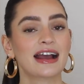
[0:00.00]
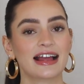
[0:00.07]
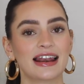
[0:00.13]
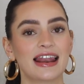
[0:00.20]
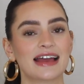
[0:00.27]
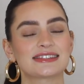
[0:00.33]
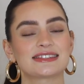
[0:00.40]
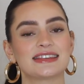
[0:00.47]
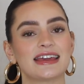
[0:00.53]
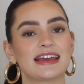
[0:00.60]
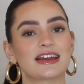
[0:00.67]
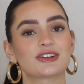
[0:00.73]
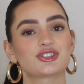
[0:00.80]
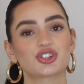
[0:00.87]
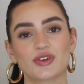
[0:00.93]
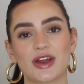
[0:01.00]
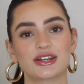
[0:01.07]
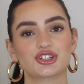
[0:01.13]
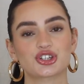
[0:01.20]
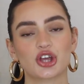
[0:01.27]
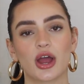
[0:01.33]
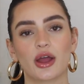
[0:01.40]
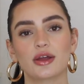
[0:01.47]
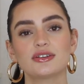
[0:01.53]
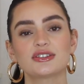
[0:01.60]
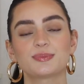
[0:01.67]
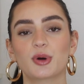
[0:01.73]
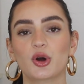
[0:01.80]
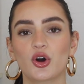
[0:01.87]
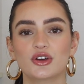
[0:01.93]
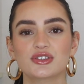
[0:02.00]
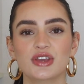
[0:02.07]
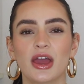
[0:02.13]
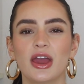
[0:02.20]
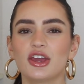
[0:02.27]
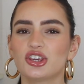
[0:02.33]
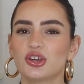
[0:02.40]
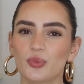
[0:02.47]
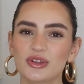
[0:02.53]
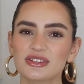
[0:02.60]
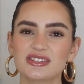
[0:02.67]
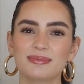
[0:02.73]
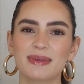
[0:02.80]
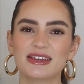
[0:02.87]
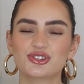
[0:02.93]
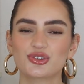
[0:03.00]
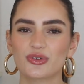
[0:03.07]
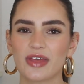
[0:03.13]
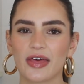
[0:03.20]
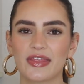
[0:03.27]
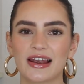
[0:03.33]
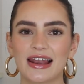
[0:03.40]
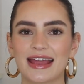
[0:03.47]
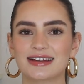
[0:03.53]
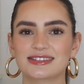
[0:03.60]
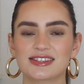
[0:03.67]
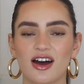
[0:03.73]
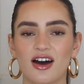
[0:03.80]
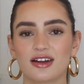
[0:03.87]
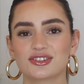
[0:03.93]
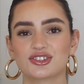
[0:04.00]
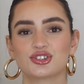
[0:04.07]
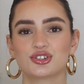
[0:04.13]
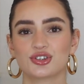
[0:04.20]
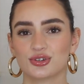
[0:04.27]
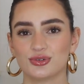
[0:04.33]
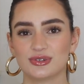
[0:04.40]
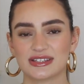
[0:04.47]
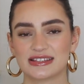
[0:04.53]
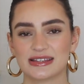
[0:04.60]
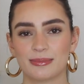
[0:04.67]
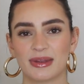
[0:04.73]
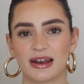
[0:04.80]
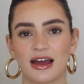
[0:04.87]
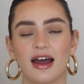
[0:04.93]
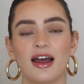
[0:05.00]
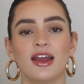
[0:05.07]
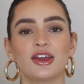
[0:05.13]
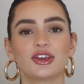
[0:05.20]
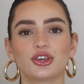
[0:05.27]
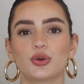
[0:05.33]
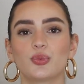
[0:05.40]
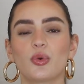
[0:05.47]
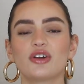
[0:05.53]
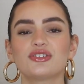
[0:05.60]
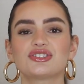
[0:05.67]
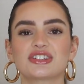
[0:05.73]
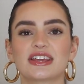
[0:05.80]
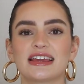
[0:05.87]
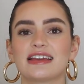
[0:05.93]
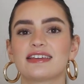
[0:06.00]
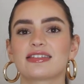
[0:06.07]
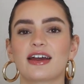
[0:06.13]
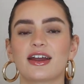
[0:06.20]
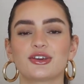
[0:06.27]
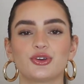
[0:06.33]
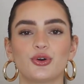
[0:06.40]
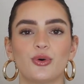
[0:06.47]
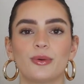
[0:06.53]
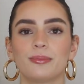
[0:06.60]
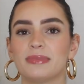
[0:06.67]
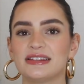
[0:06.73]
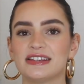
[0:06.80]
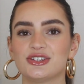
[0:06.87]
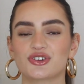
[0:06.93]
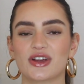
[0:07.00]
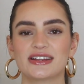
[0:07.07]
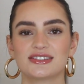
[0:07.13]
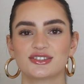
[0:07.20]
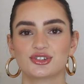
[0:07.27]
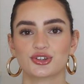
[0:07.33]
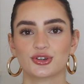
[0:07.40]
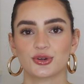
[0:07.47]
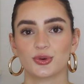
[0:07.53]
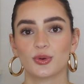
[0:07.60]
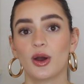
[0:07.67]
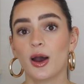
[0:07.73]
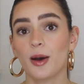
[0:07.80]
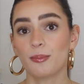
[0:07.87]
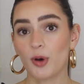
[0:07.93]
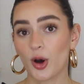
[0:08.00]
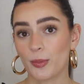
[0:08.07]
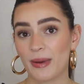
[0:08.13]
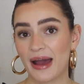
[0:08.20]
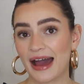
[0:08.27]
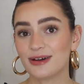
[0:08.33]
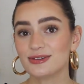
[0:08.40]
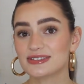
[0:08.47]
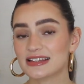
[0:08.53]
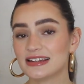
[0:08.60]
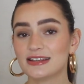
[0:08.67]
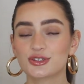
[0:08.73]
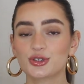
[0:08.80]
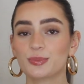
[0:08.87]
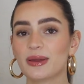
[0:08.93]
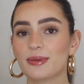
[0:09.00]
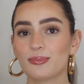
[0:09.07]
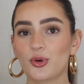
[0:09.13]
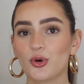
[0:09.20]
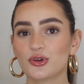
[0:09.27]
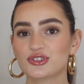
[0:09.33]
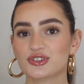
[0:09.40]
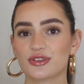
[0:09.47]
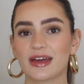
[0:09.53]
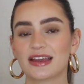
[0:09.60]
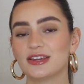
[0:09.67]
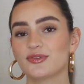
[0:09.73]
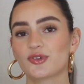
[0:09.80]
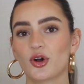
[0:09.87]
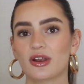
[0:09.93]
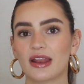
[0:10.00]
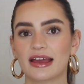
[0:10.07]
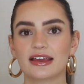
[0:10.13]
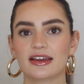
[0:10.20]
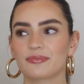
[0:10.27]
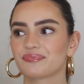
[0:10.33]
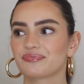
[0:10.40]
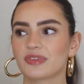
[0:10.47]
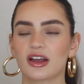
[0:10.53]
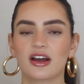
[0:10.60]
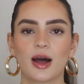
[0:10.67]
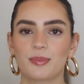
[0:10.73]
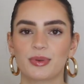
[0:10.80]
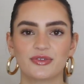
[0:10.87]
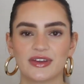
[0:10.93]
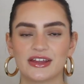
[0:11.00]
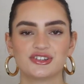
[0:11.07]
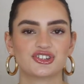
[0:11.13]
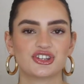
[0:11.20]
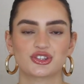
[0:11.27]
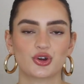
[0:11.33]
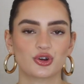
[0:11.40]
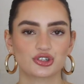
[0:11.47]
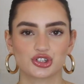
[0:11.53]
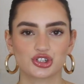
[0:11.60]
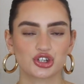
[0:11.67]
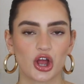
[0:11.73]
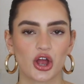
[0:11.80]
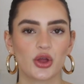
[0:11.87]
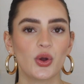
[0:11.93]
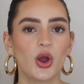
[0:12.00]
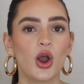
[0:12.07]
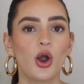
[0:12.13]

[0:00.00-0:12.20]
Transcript: classic trench coat, because you want to make sure that the lengths aren't too dissimilar. You want either your midi dress to pop out a little bit more so that you've got like a couple of inches on show,